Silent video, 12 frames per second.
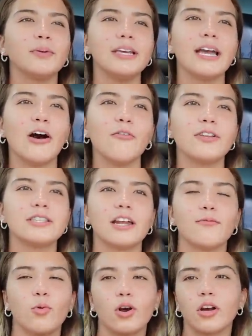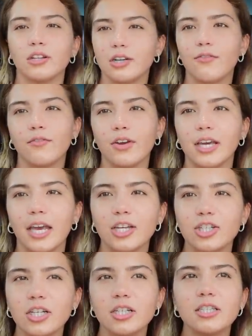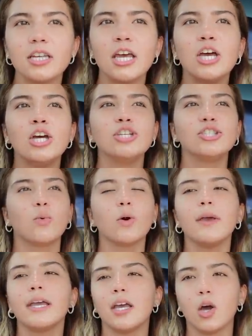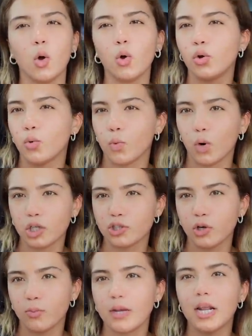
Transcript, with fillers: repeat outfits that I've worn on different vacations, so we're making a whole new wardrobe.